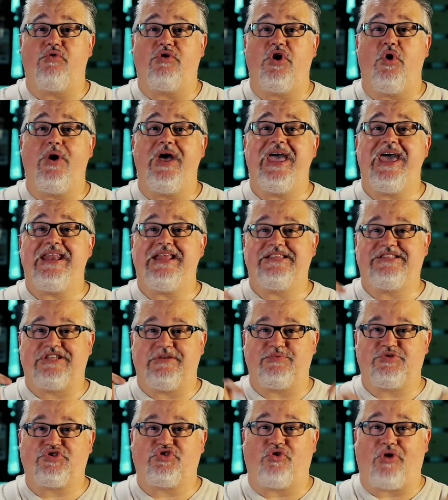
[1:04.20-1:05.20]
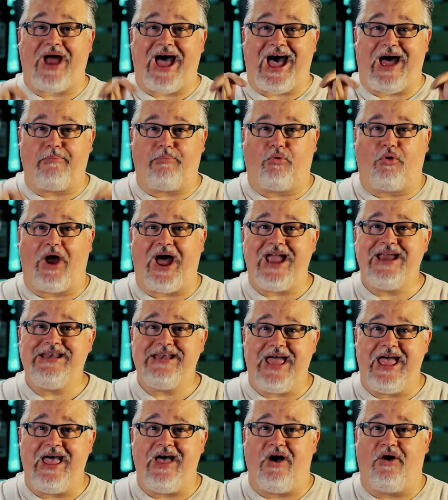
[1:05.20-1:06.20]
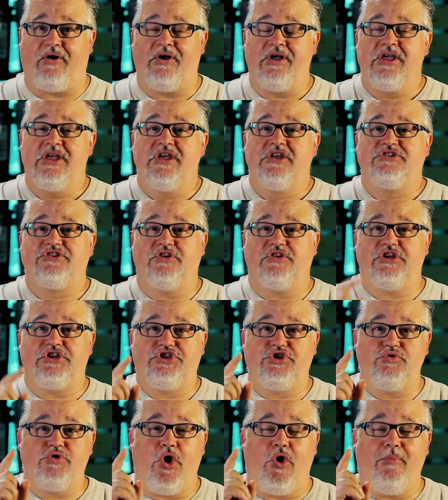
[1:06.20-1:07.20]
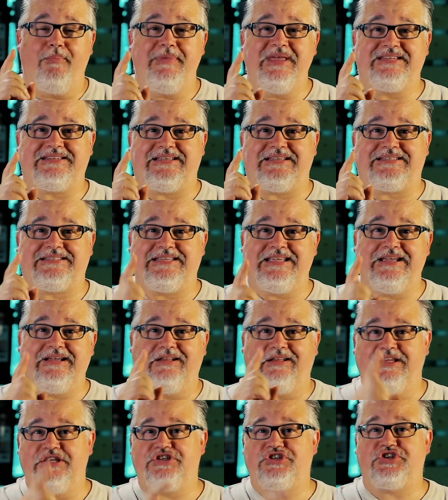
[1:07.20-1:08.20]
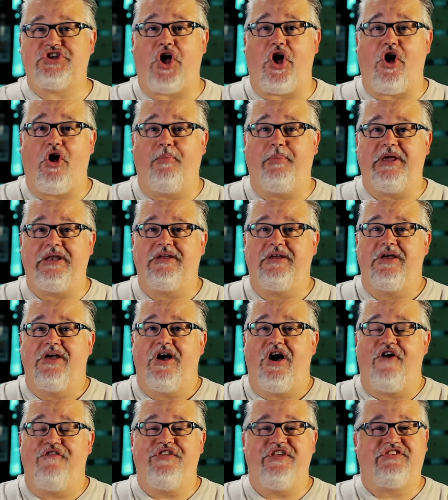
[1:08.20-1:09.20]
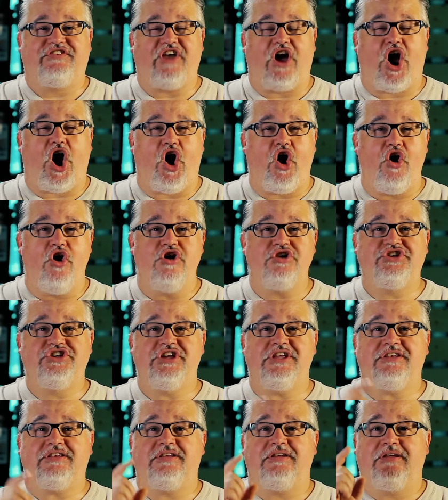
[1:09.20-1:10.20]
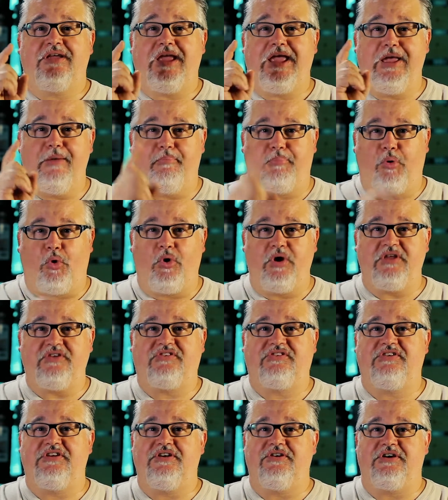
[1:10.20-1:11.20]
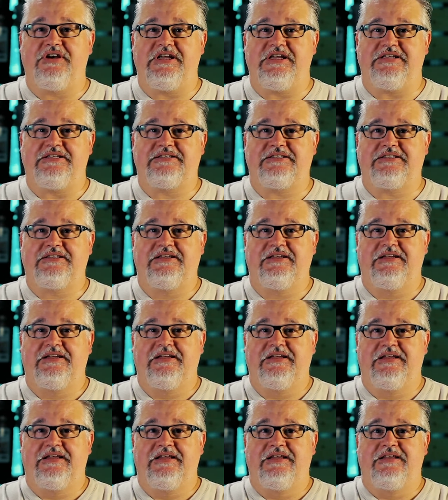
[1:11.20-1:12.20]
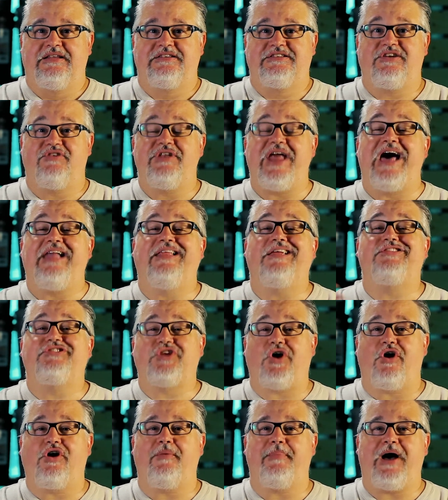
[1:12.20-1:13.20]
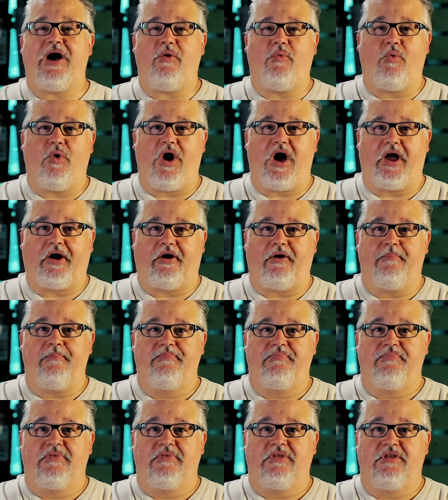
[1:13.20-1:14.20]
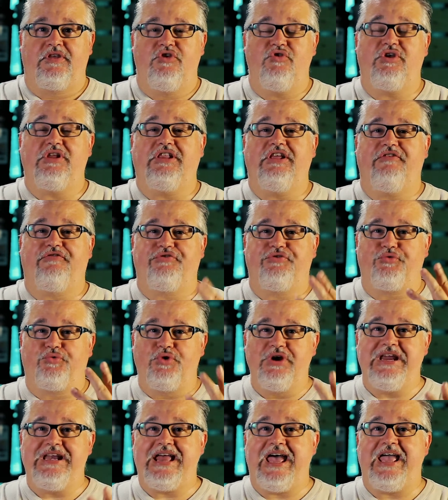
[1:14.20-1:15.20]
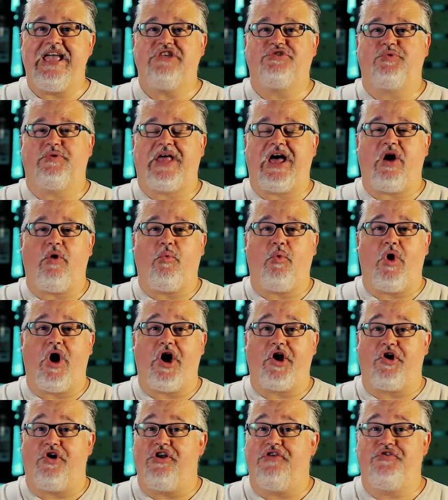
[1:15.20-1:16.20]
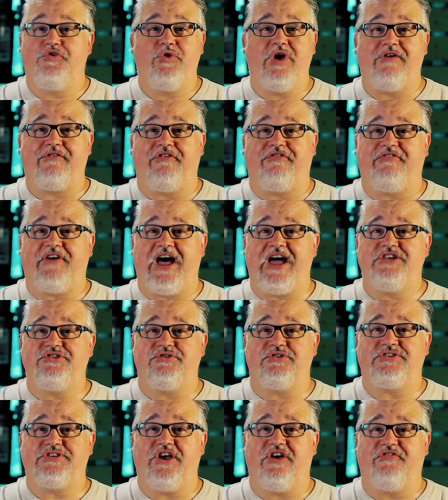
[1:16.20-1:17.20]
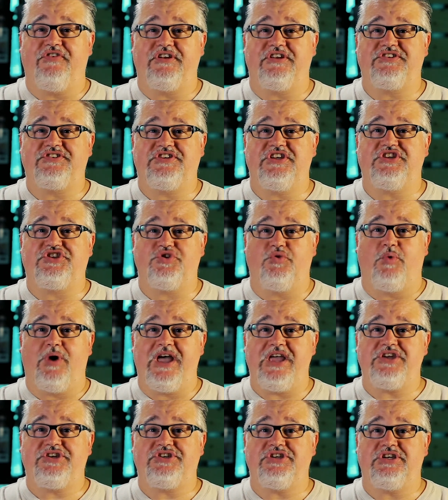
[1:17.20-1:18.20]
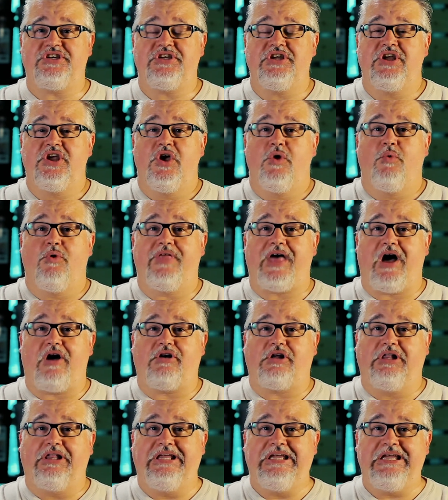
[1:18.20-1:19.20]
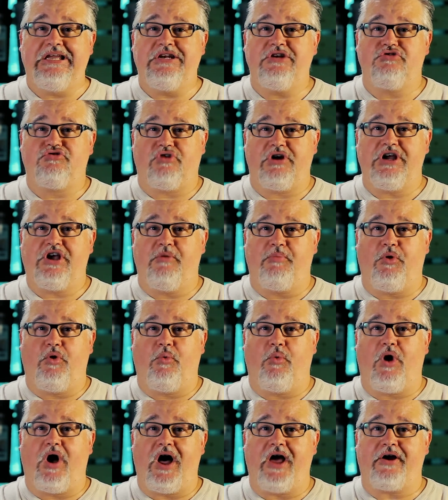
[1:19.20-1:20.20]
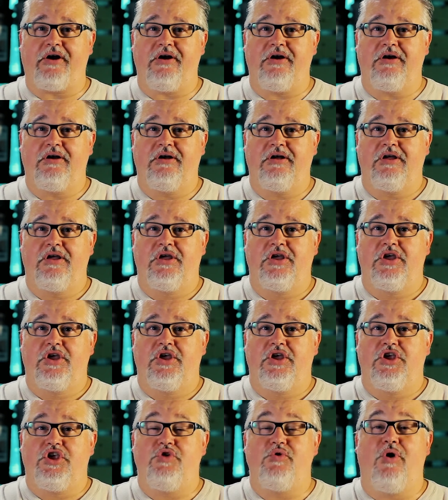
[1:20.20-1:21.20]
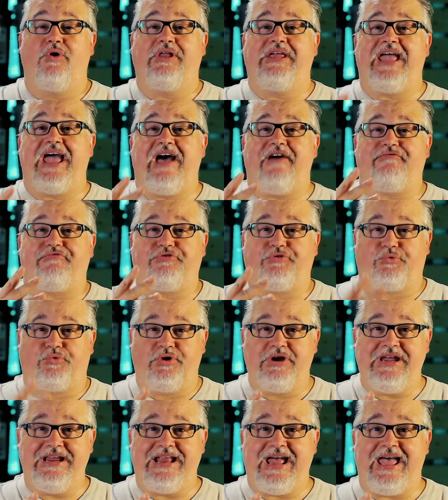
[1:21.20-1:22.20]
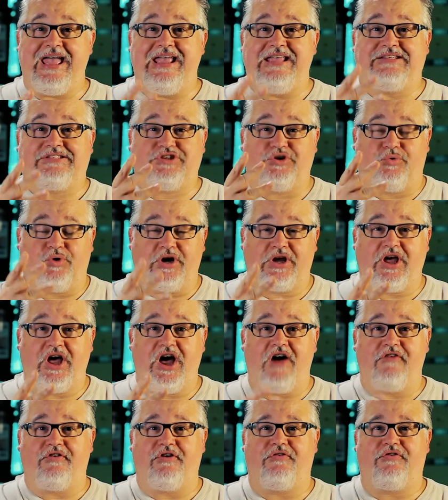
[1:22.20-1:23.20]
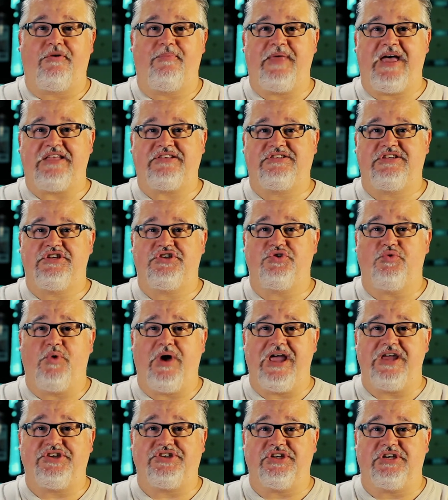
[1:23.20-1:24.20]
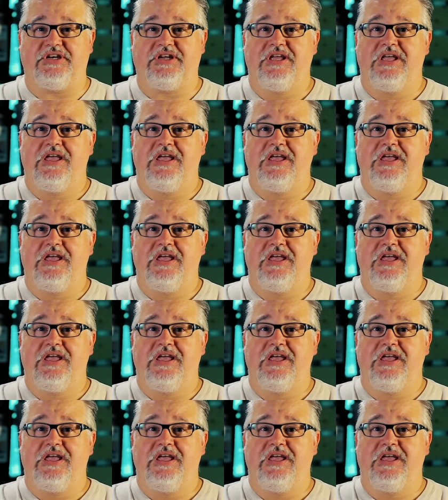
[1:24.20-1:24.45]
go ahead and subscribe right now so that you don't miss a single installment of this urgent, important series. So now let's talk about water. You can live 3 days without water, and if you ever find yourself in a situation without clean, drinkable water, you only have 3 days to recover from that situation.